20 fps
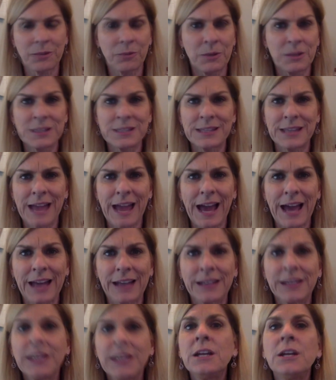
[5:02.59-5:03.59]
What's that?
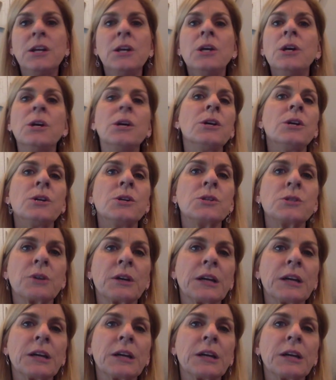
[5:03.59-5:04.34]
So